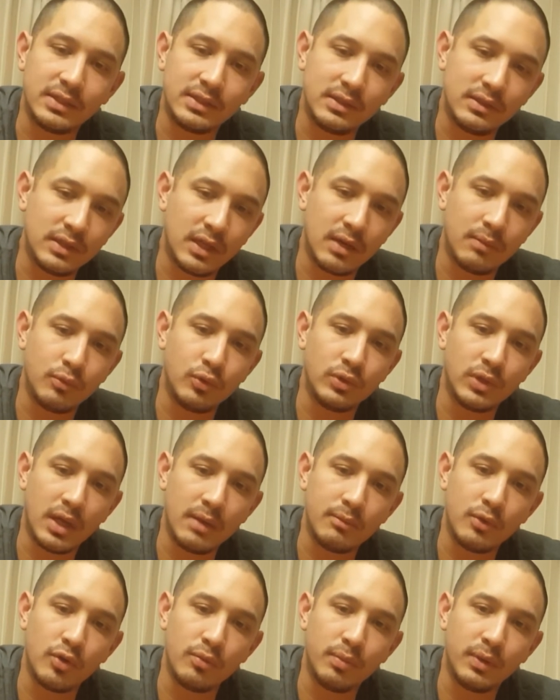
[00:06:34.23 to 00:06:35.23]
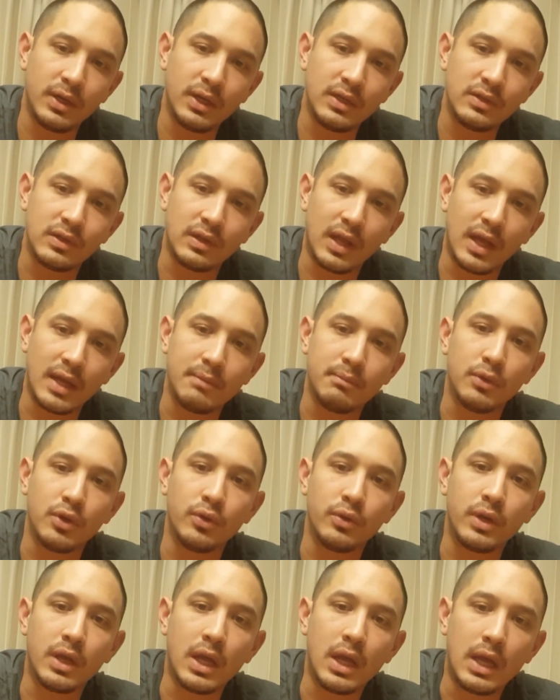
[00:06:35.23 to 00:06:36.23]
Still not a moonlight mode, but it is a light
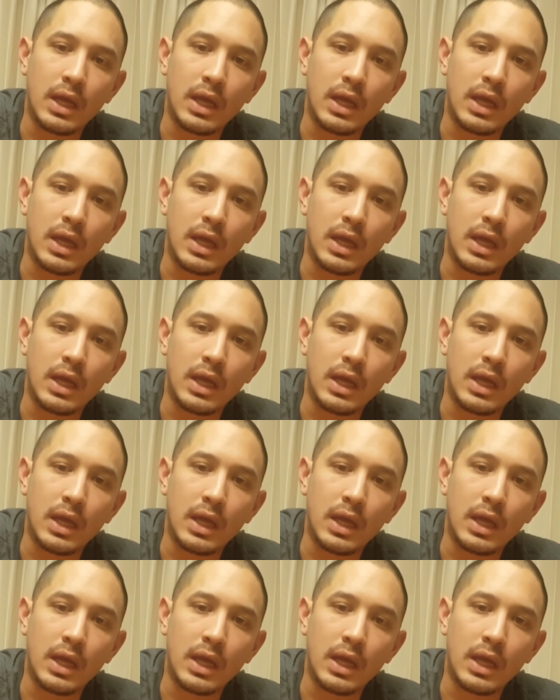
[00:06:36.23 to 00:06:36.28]
mode.